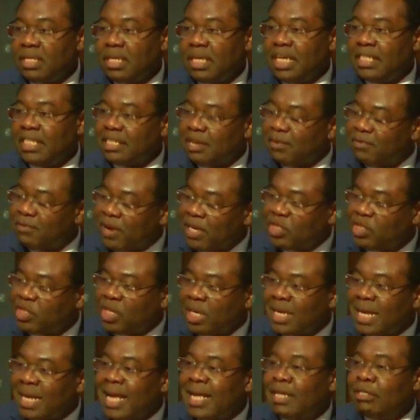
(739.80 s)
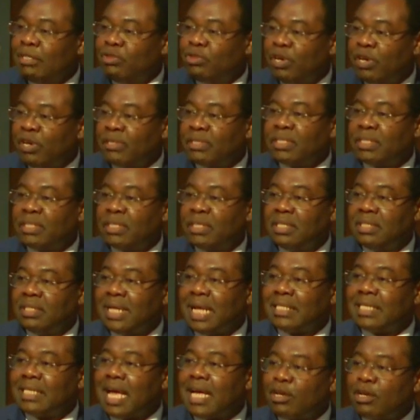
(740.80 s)
It eventually endorsed
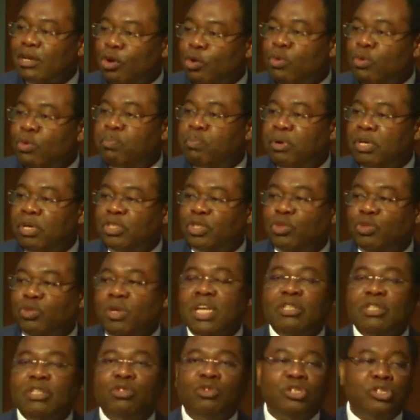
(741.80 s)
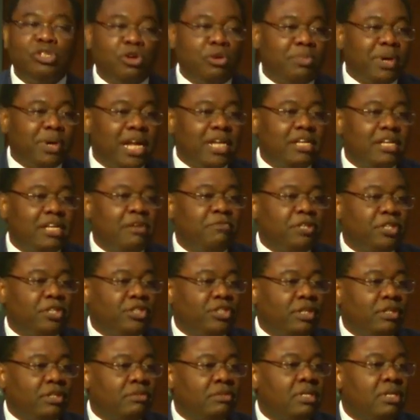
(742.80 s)
that ICAO will pursue a new global
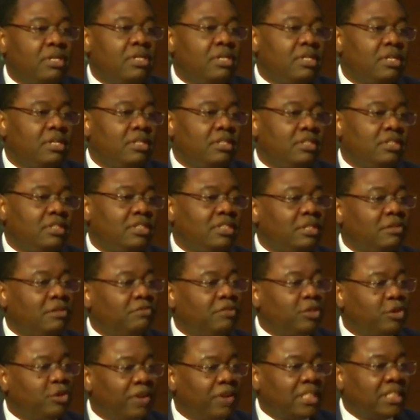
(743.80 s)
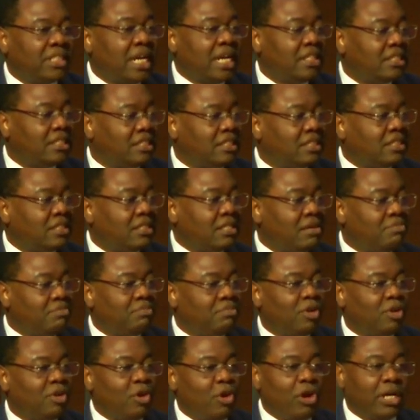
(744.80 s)
aviation safety oversight system,
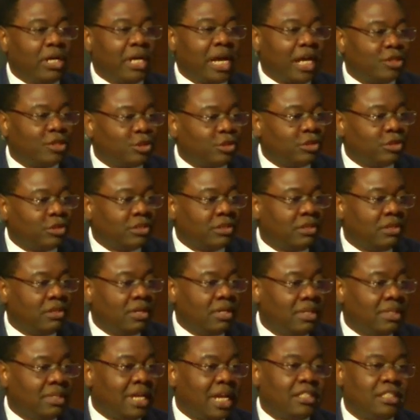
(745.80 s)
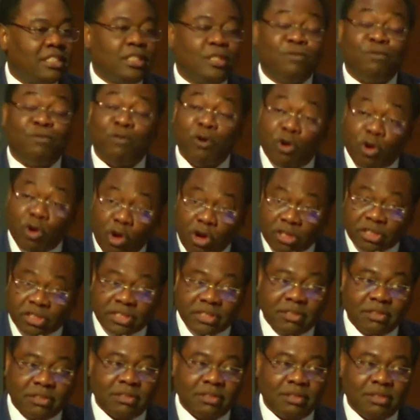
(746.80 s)
or GASUS, that is
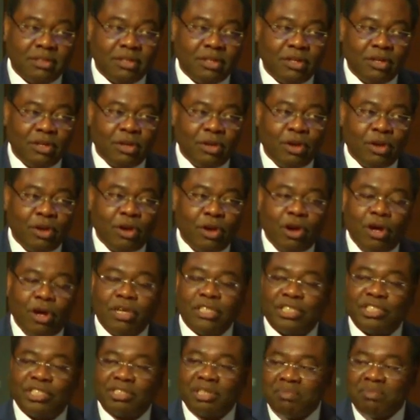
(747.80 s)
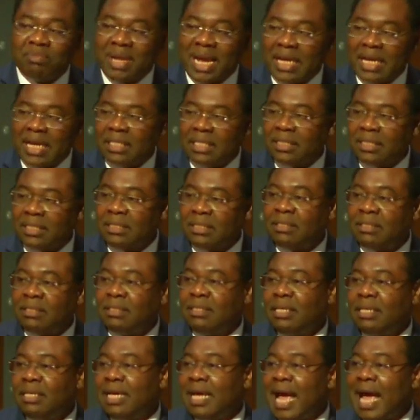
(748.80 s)
focused on streamlining
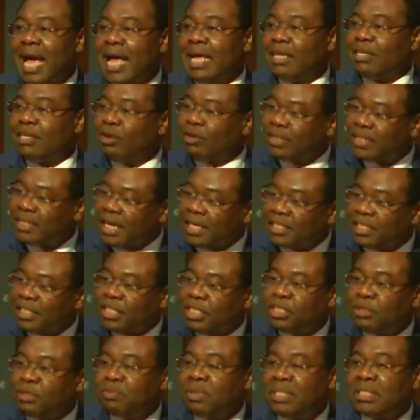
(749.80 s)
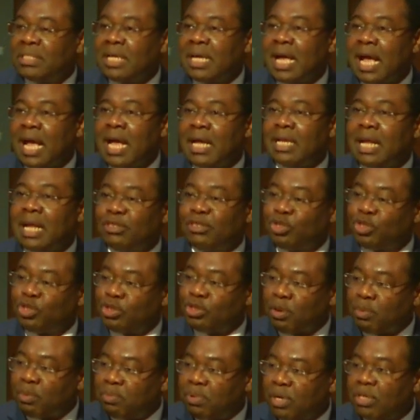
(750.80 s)
ICAO's engagement and as
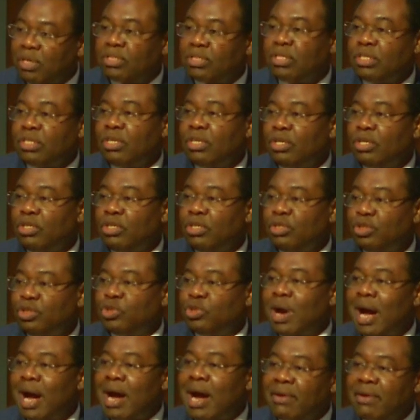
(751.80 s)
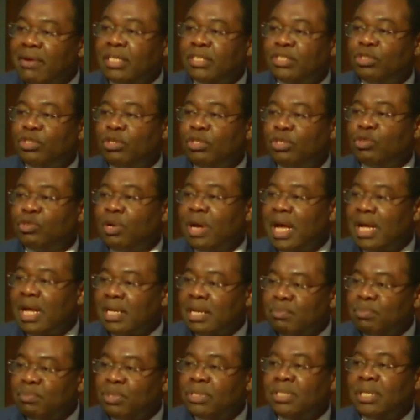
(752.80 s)
support to RSOs to
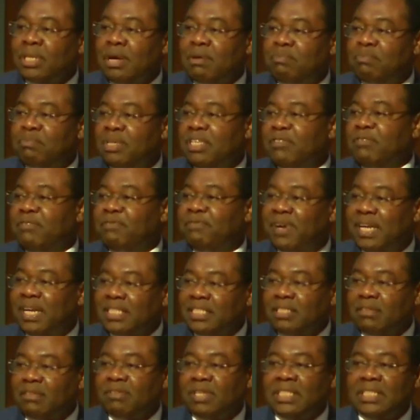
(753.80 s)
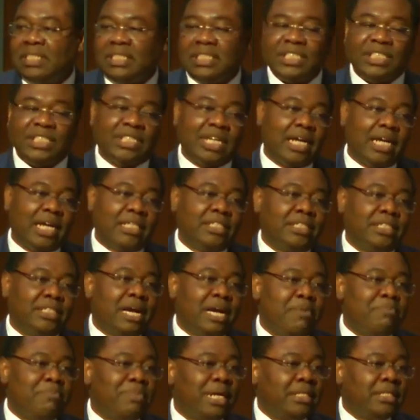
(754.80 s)
enable them effectively discharge
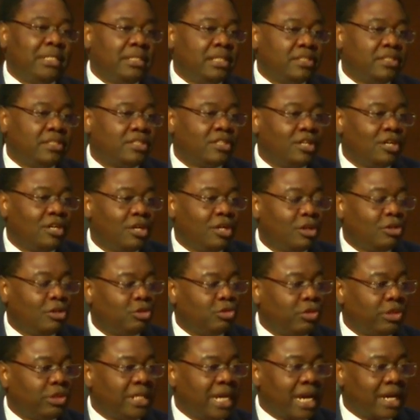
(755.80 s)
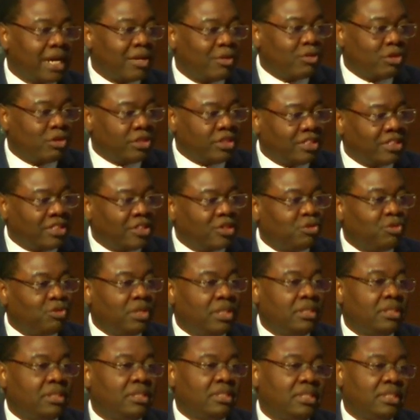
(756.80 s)
their mandates to their
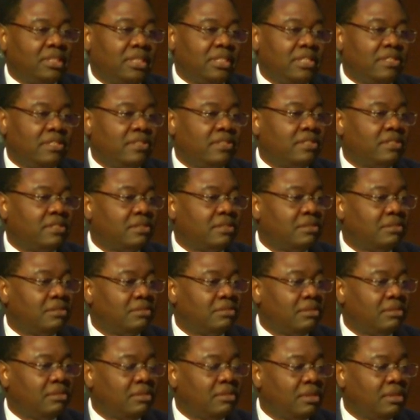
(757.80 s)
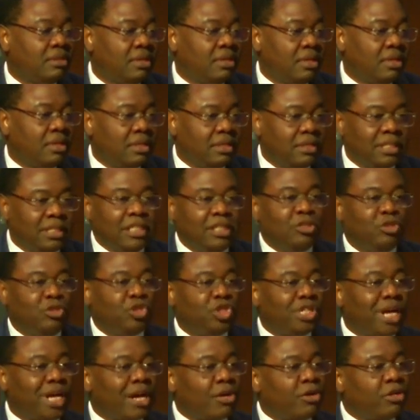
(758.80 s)
constituent states. The
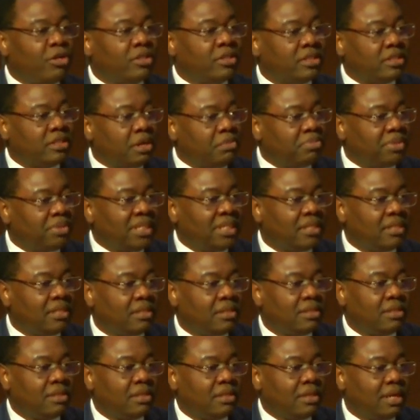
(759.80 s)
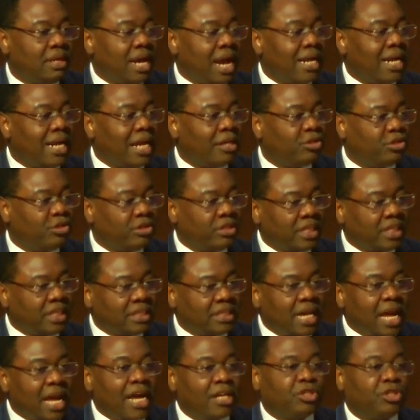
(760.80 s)
initial concept and
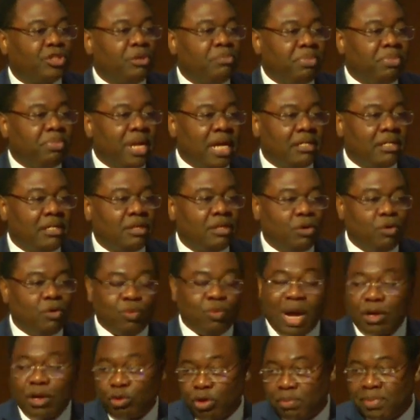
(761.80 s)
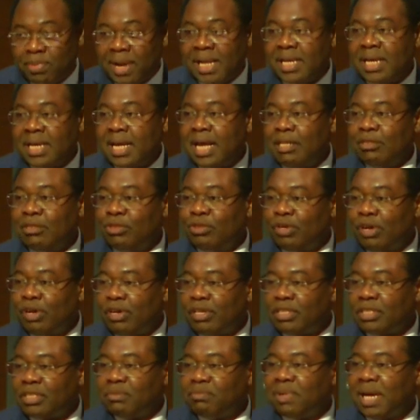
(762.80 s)
associated action plan were globally
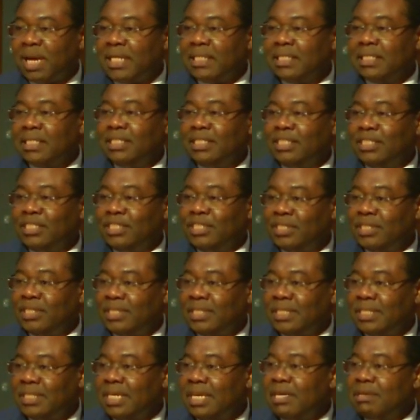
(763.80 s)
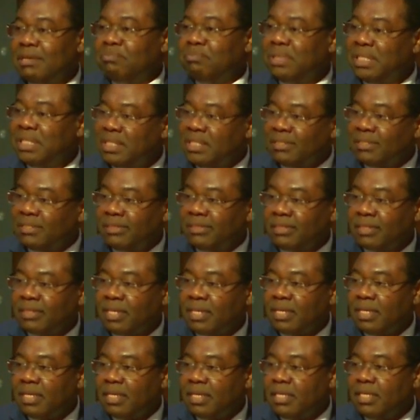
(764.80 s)
endorsed by the DGCA meetings
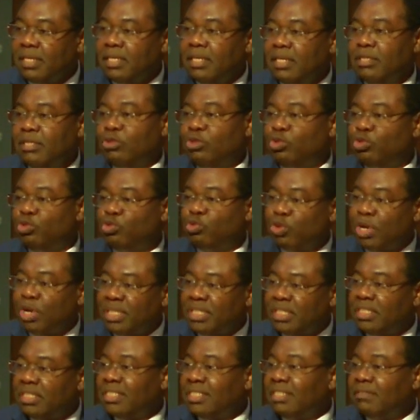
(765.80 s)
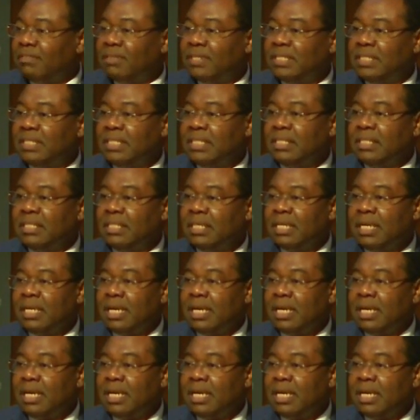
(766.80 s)
in 2017,